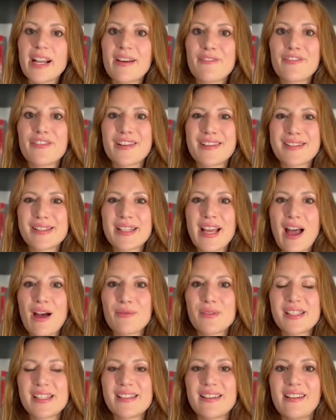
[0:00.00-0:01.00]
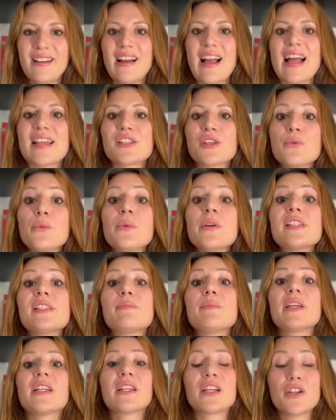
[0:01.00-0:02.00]
Affairs Council has always
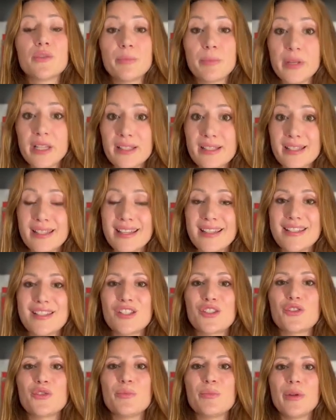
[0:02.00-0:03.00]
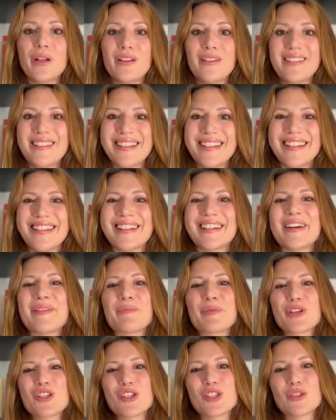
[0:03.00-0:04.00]
been committed to building
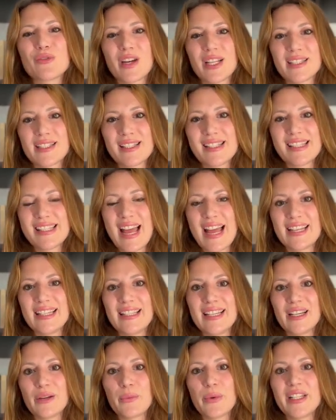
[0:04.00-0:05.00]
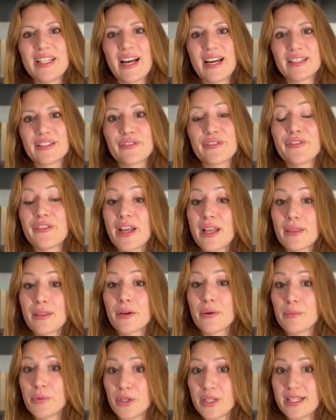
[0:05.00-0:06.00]
bridges of understanding with other faith
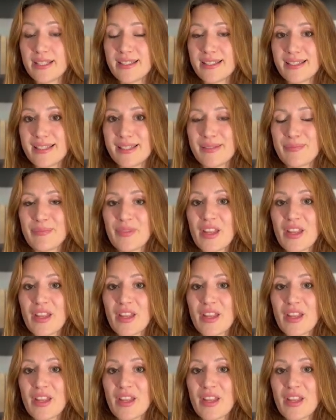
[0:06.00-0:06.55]
communities.